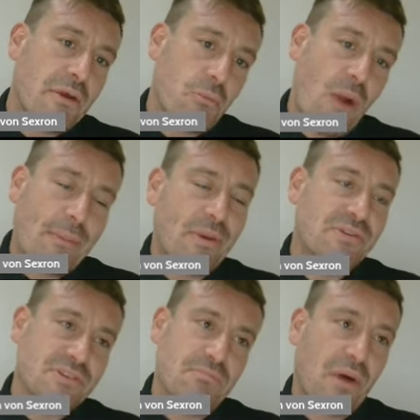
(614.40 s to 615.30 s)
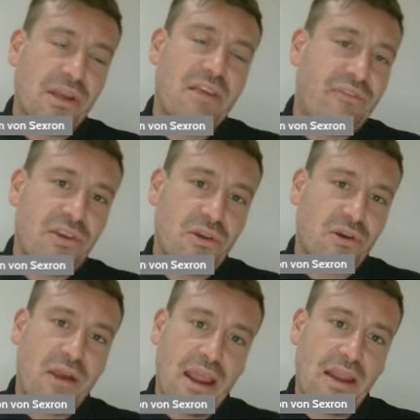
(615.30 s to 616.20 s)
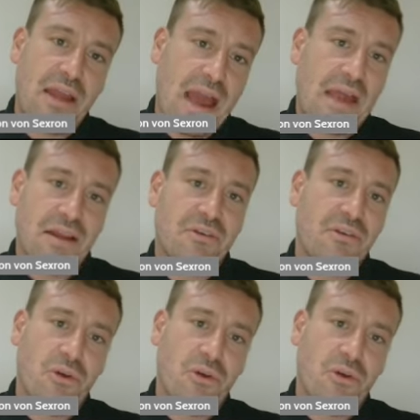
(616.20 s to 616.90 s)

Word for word: weapons and money for Ukraine, and